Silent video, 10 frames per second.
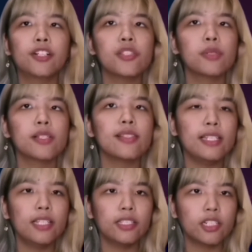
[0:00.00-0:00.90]
First was the
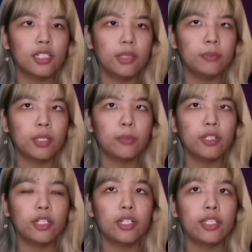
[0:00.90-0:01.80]
literal and
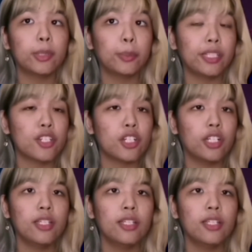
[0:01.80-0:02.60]
popular interpretation,